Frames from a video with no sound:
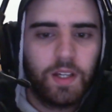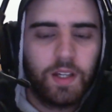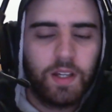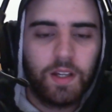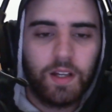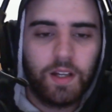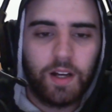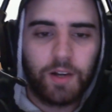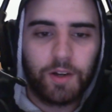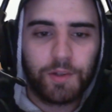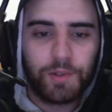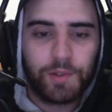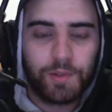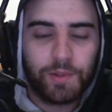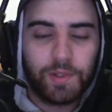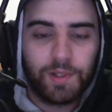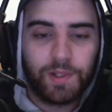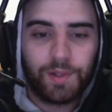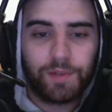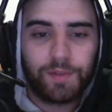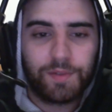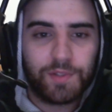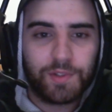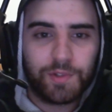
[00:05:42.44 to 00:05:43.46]
I'll do a
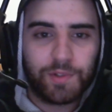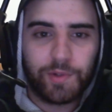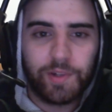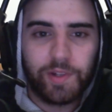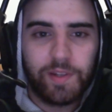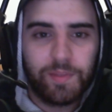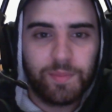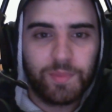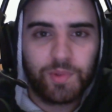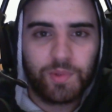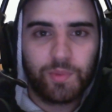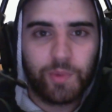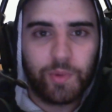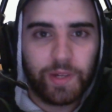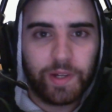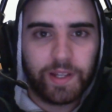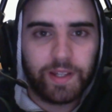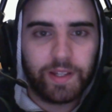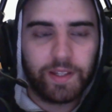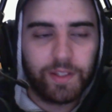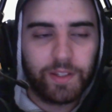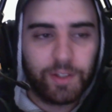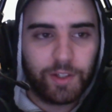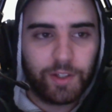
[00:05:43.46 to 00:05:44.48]
lot of streams where
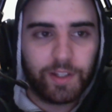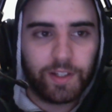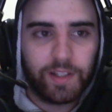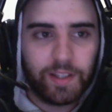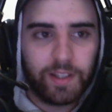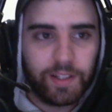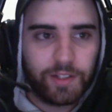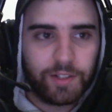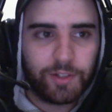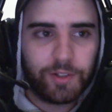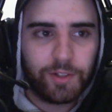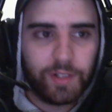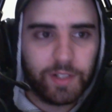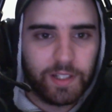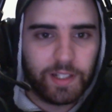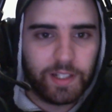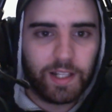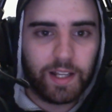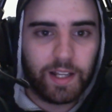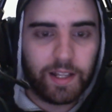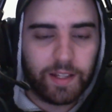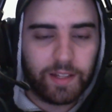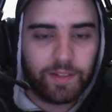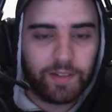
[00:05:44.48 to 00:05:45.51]
you can literally
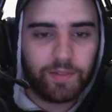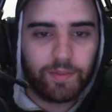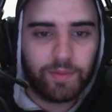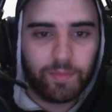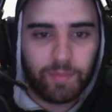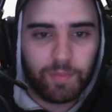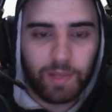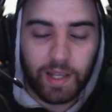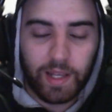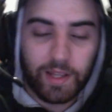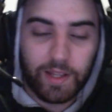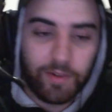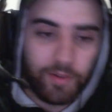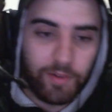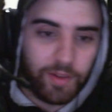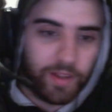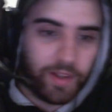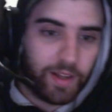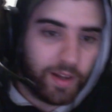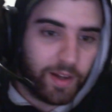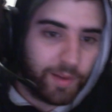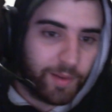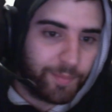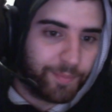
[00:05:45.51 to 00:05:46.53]
like play
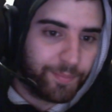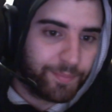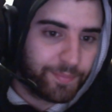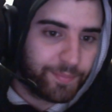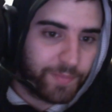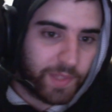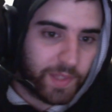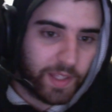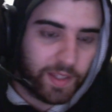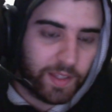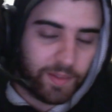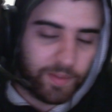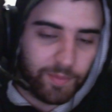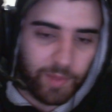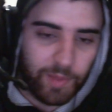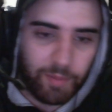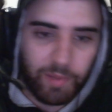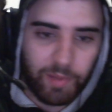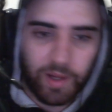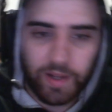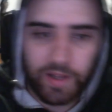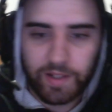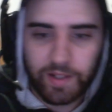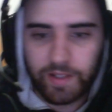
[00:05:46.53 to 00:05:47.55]
in my
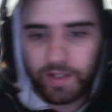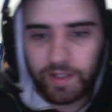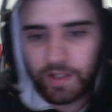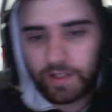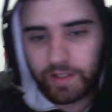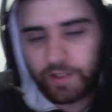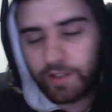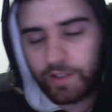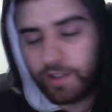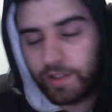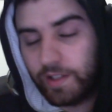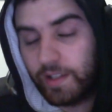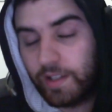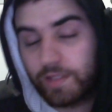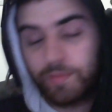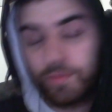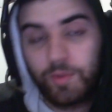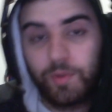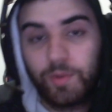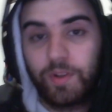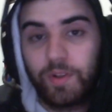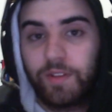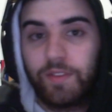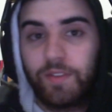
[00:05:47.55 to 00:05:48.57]
party, like you can ask me
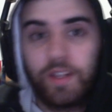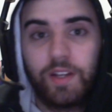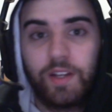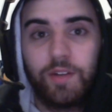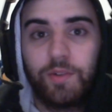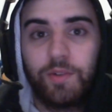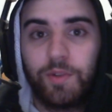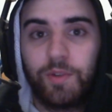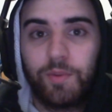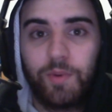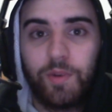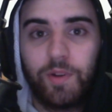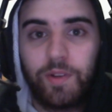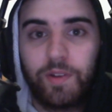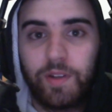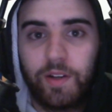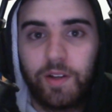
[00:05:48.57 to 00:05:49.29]
whatever the hell you want.